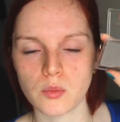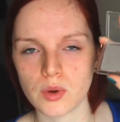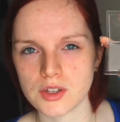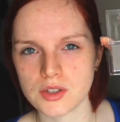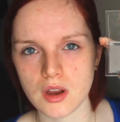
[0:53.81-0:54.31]

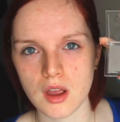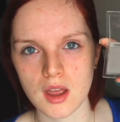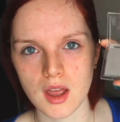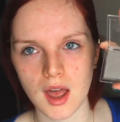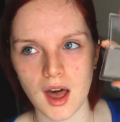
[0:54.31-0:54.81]
which
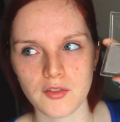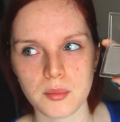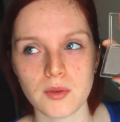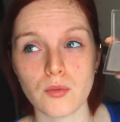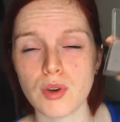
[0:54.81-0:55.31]
have
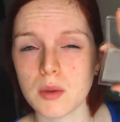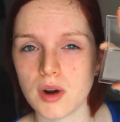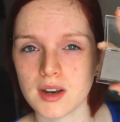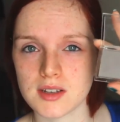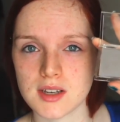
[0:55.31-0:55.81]
been
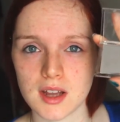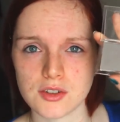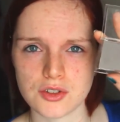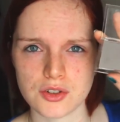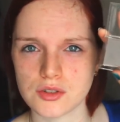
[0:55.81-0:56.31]
rebranded
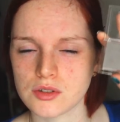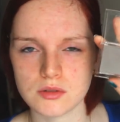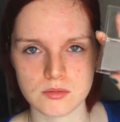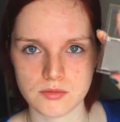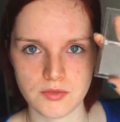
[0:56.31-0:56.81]
as just
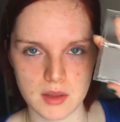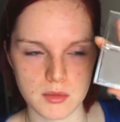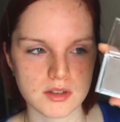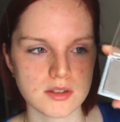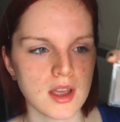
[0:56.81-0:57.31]

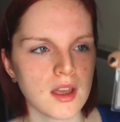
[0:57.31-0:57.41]
Famous,